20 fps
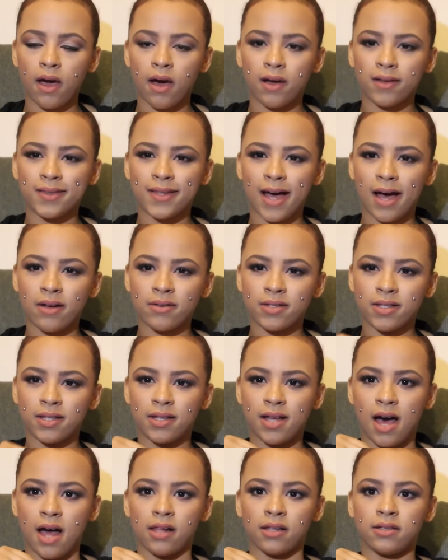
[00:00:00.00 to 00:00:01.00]

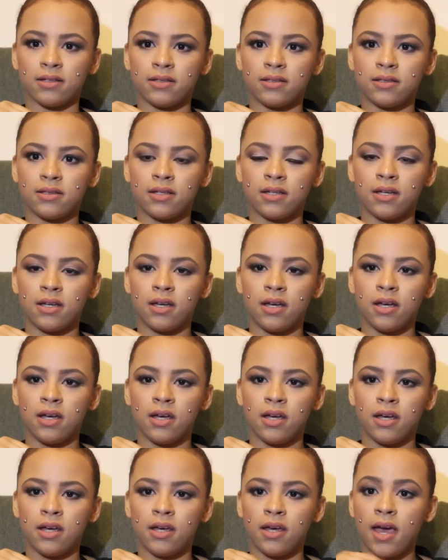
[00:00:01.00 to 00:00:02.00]
$1,000,
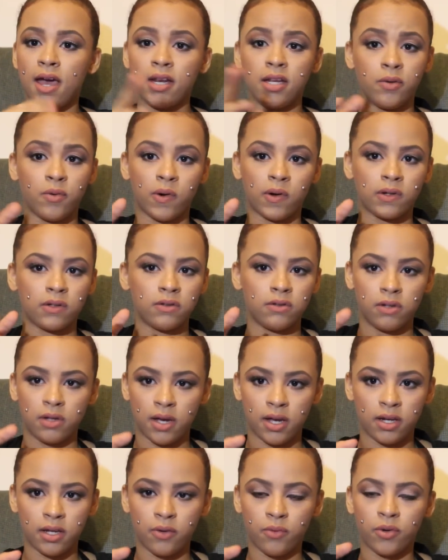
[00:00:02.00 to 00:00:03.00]
anyone
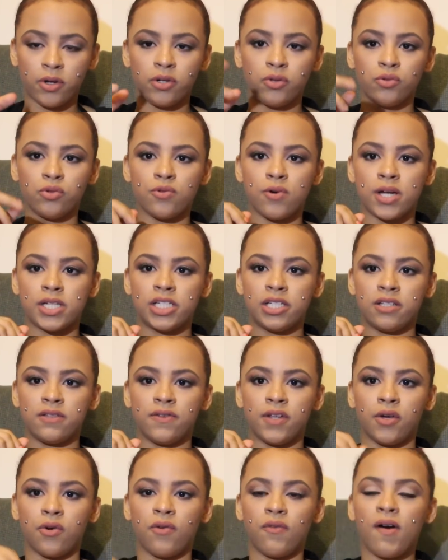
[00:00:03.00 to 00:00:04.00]
who's watching this
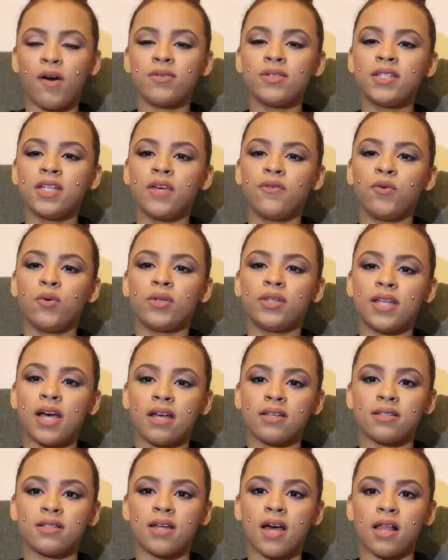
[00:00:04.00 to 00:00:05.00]
video, if I was to give you
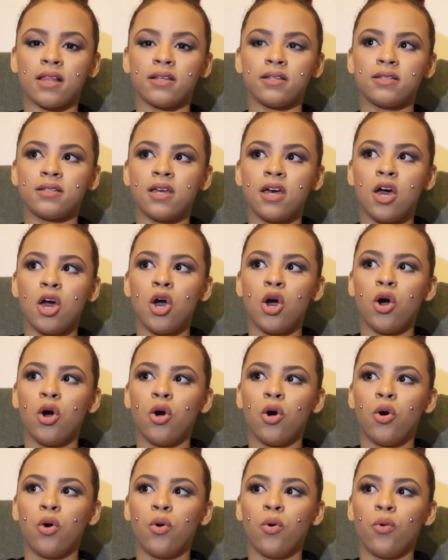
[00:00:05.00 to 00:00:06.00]
$1,000,
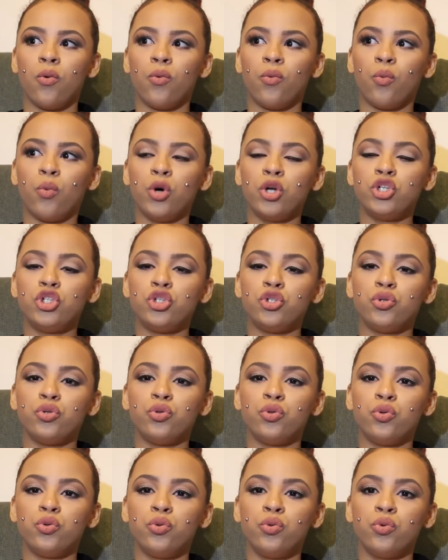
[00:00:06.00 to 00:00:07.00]
would
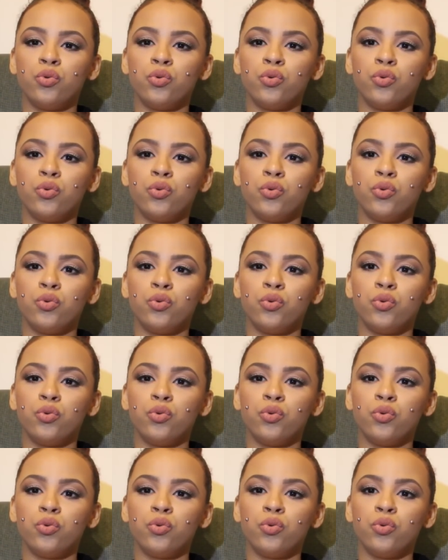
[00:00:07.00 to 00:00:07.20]
you